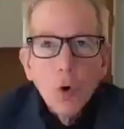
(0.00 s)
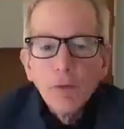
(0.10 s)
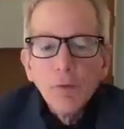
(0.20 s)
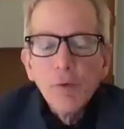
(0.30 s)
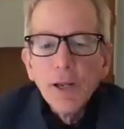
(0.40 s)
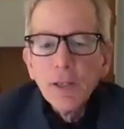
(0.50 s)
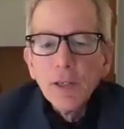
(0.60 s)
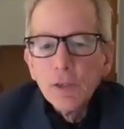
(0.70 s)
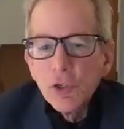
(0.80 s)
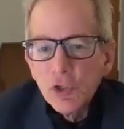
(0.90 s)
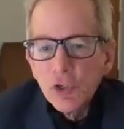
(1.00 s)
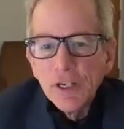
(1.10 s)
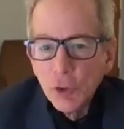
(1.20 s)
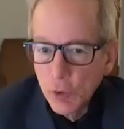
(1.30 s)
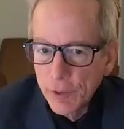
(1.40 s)
call that finding the
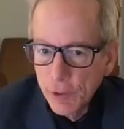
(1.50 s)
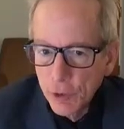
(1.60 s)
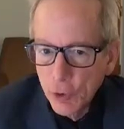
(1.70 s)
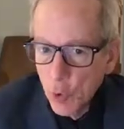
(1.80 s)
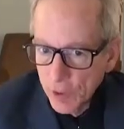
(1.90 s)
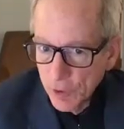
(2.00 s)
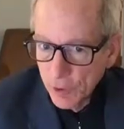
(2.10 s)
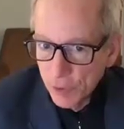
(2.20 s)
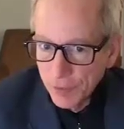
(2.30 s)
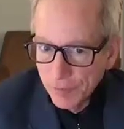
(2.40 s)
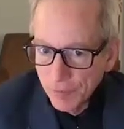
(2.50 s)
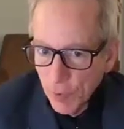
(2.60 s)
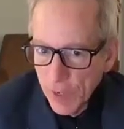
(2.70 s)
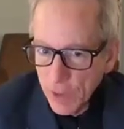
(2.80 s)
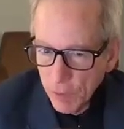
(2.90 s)
signal in the noise,
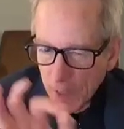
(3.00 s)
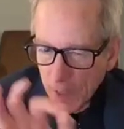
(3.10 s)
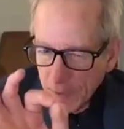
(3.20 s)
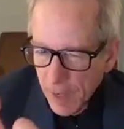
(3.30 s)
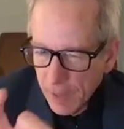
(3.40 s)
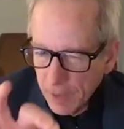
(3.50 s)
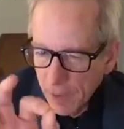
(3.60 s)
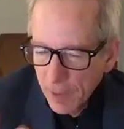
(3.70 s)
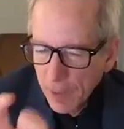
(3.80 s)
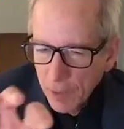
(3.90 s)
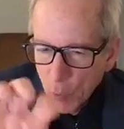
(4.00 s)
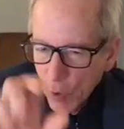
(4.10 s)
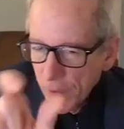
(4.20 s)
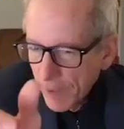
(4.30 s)
right? You get that where